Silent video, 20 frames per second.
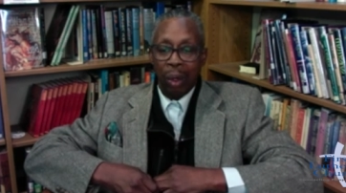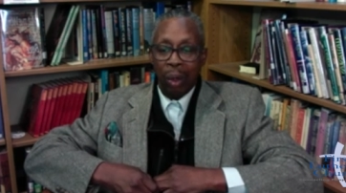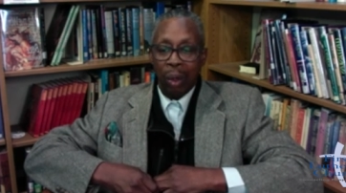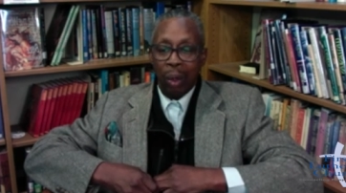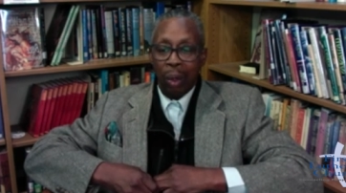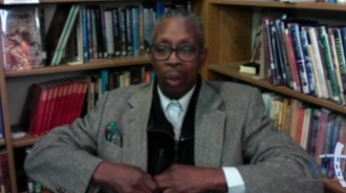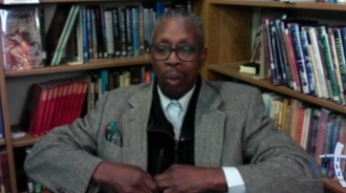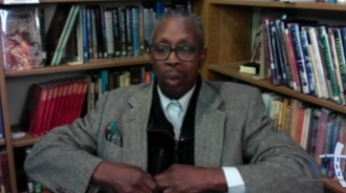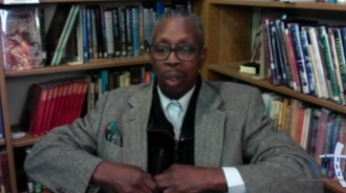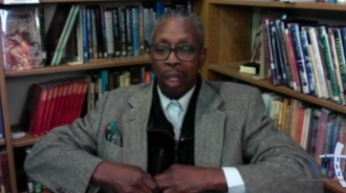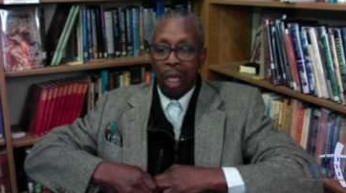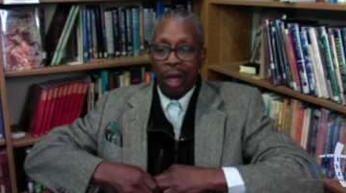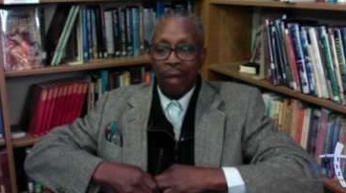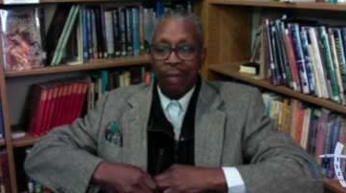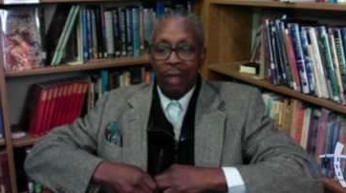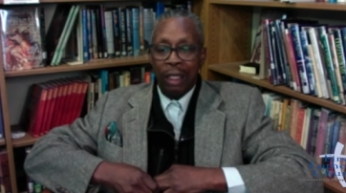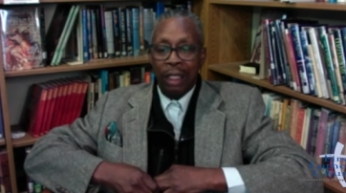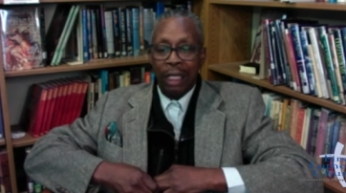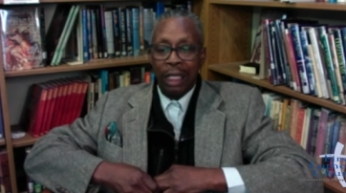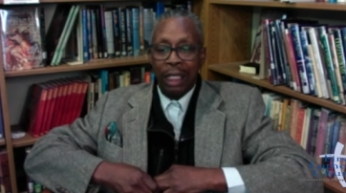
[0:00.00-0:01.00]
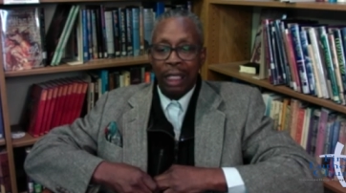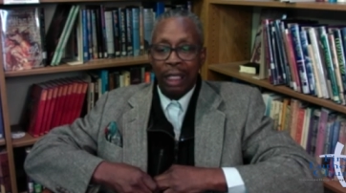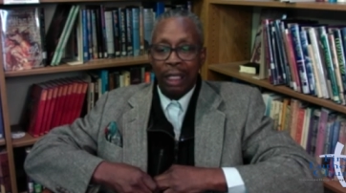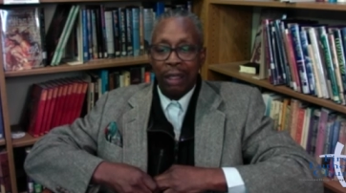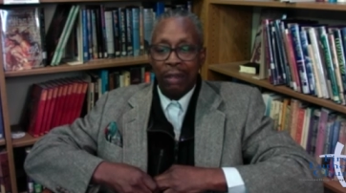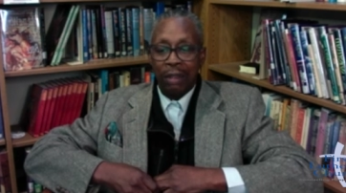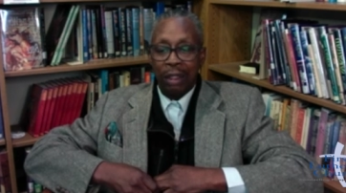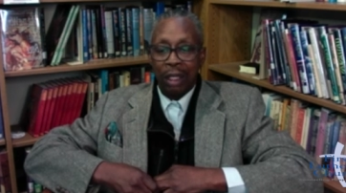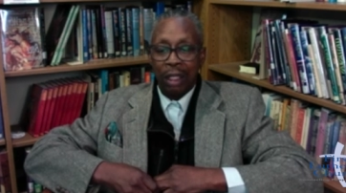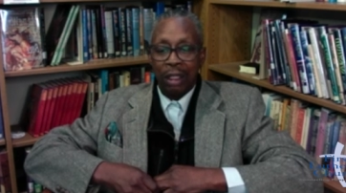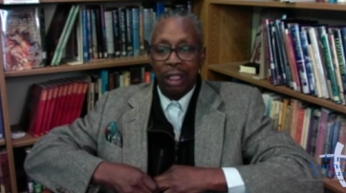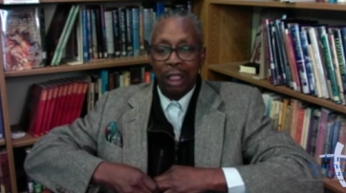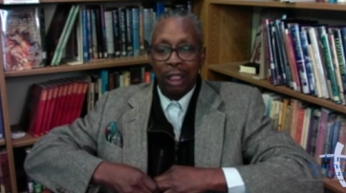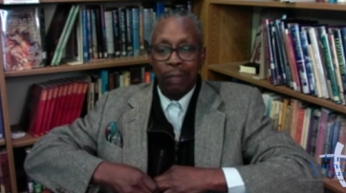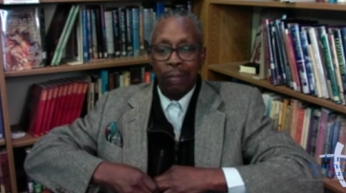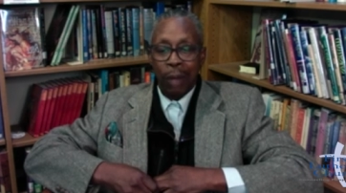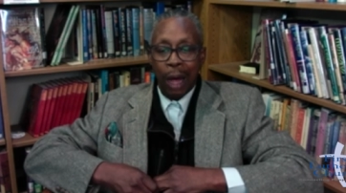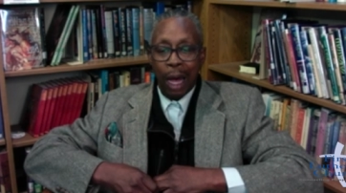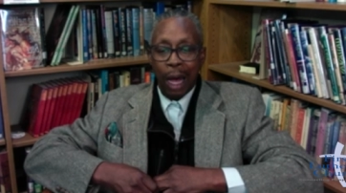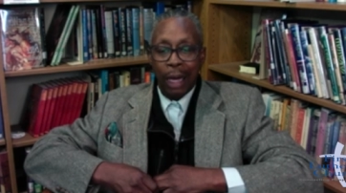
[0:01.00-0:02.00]
who lovingly gives us his
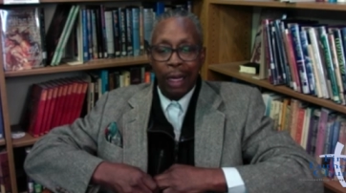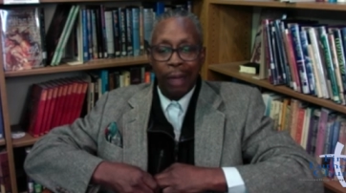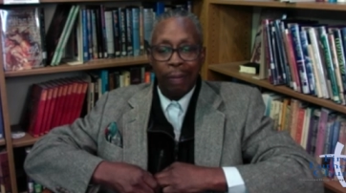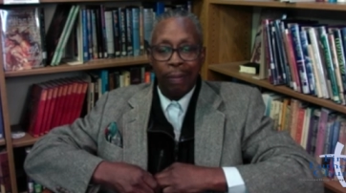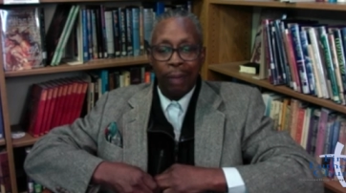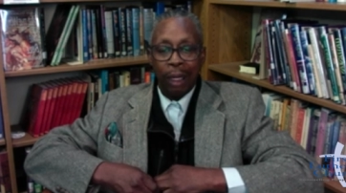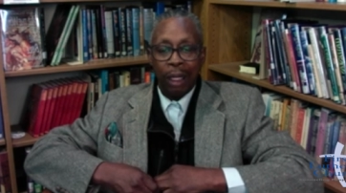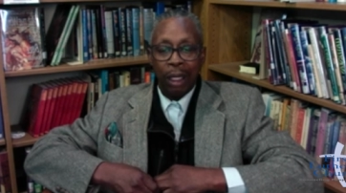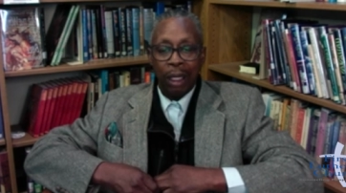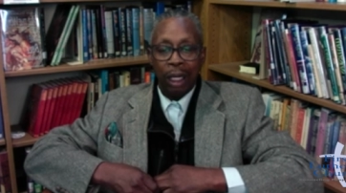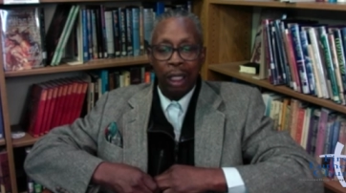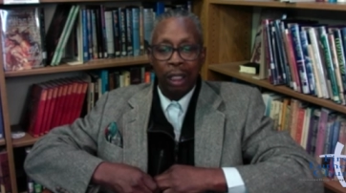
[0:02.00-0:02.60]
body and blood,